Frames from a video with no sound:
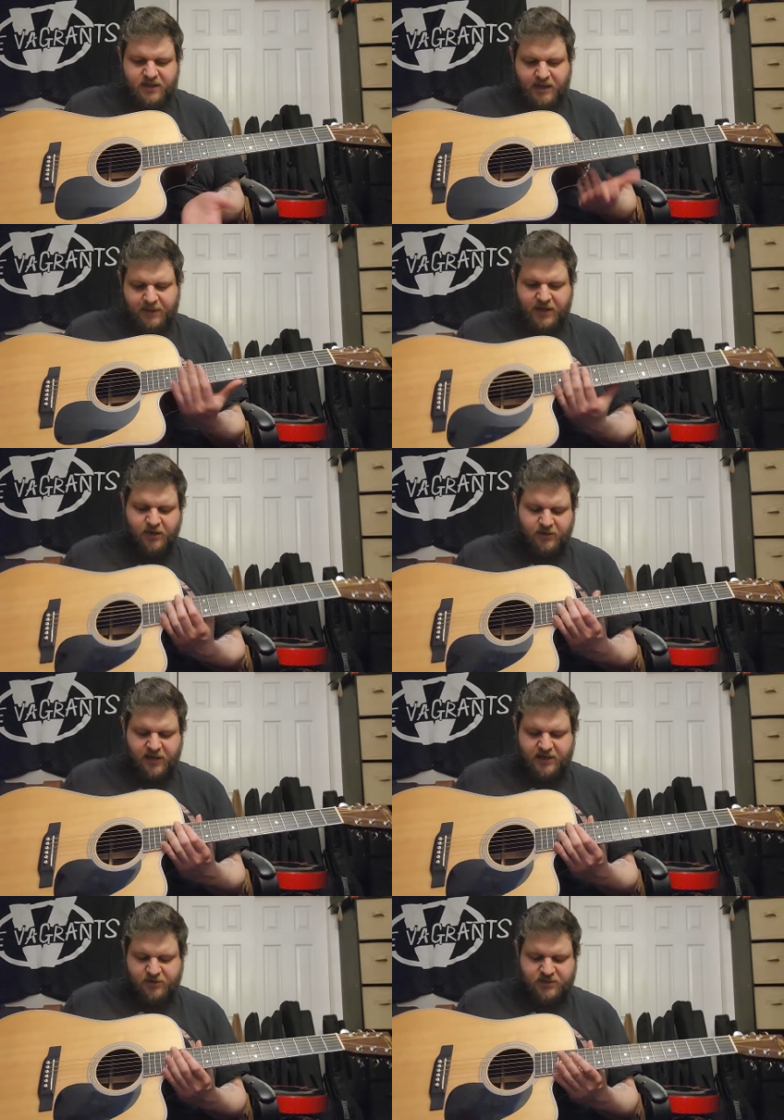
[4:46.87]
I mean, I know,
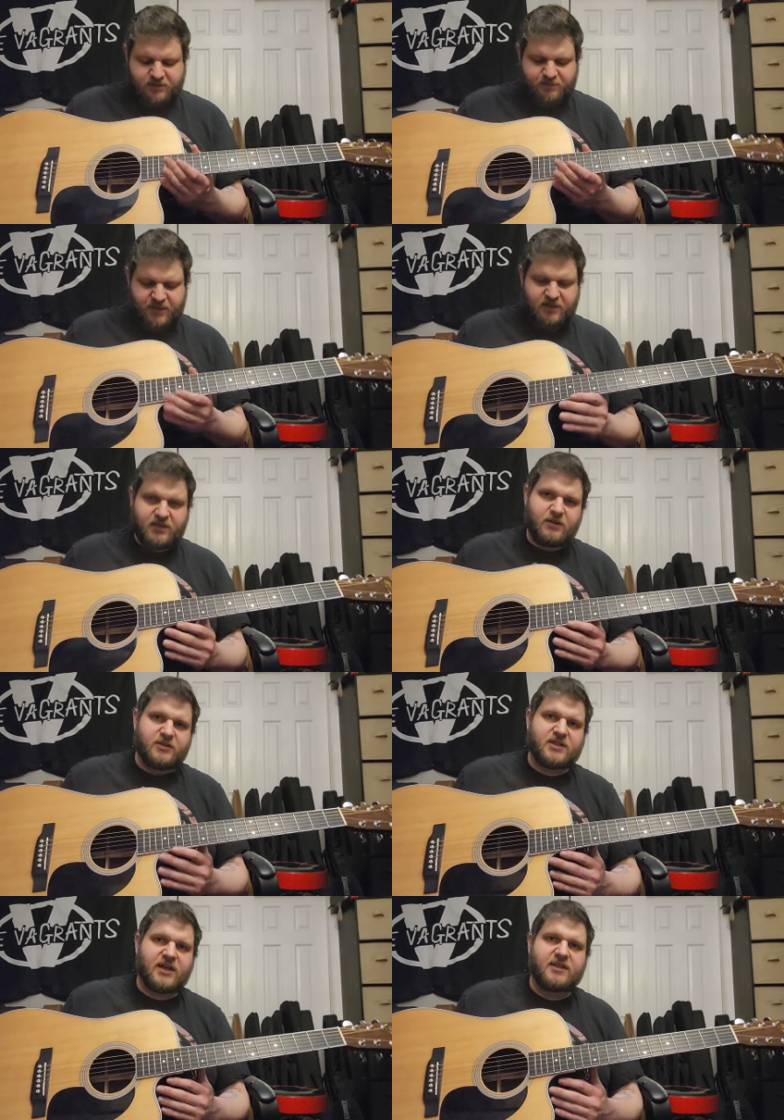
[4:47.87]
I know it's being, you know,
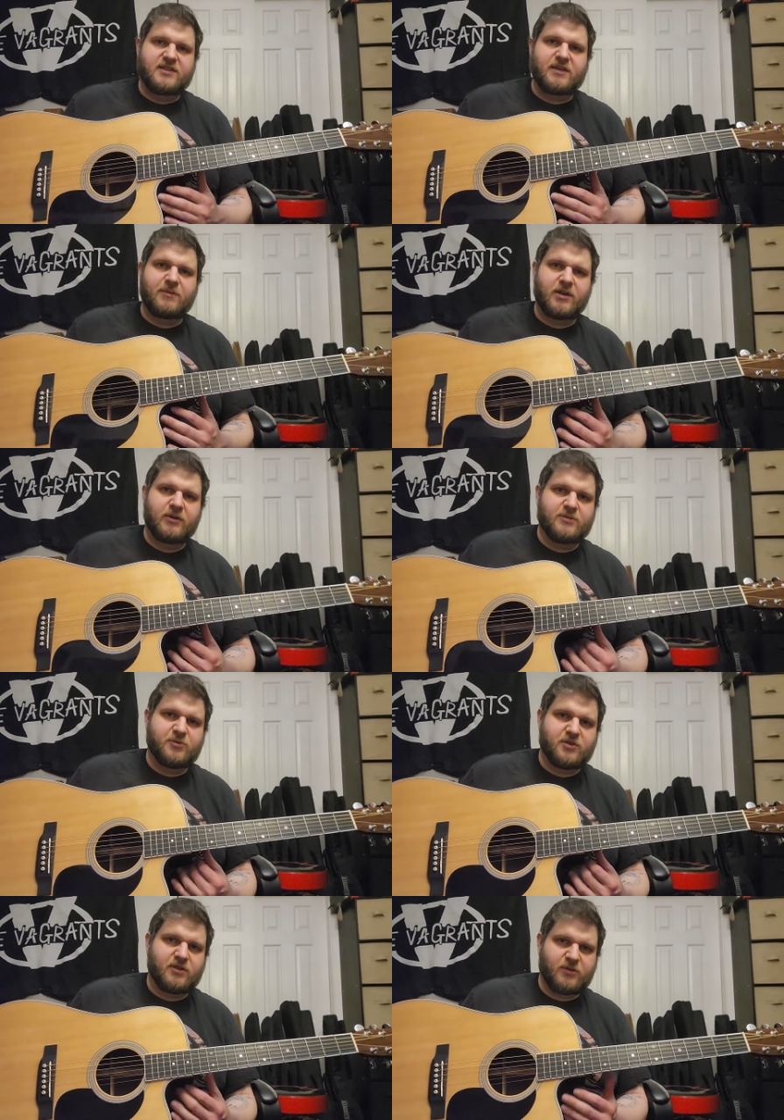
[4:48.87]
it's kind of the same cutaway as
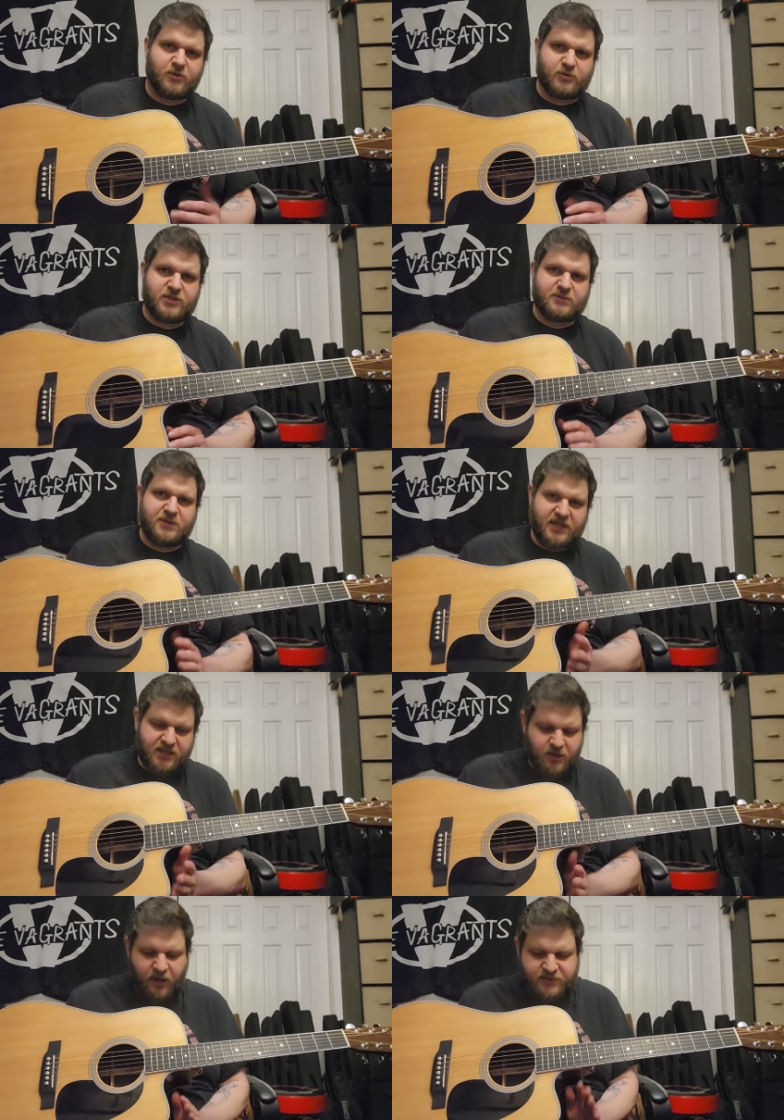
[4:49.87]
most other acoustics, but like,
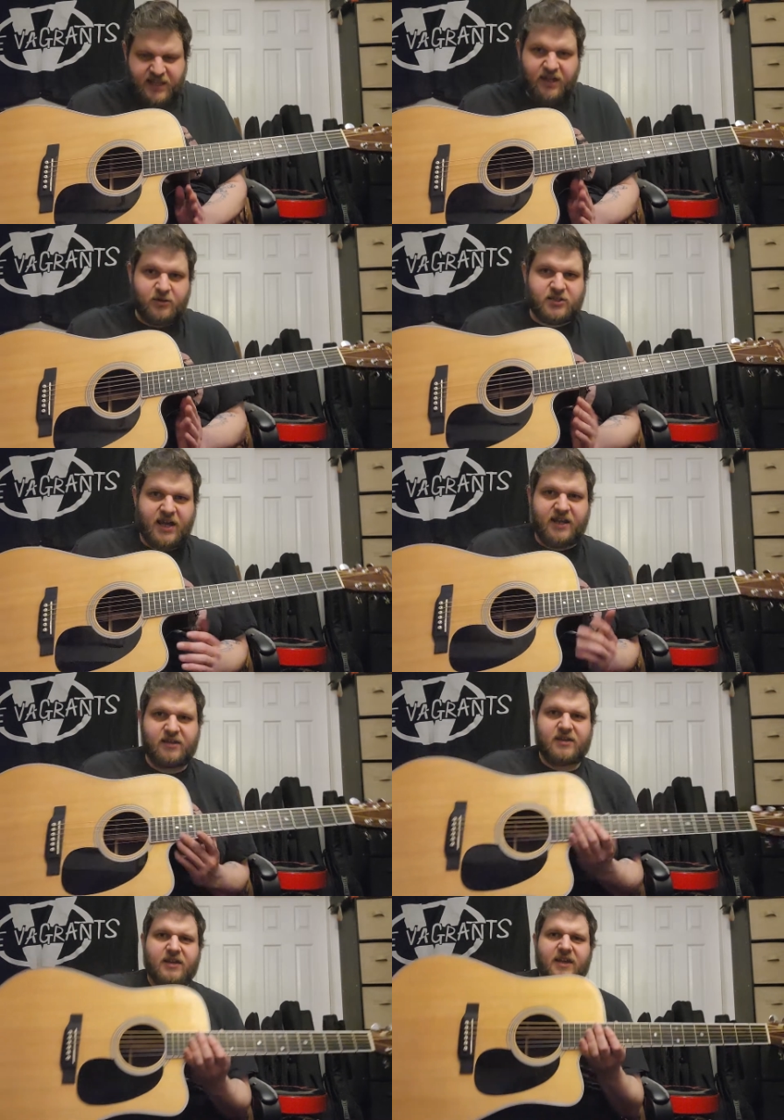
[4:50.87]
you know how Taylor's kind
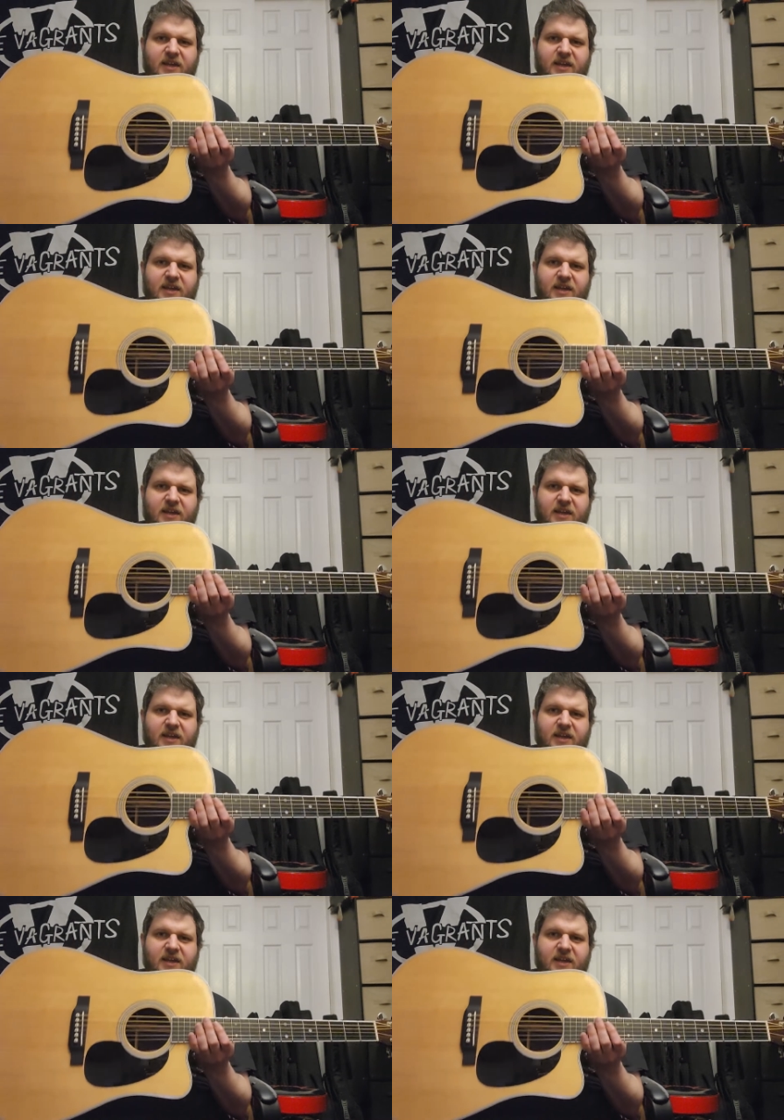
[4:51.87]
of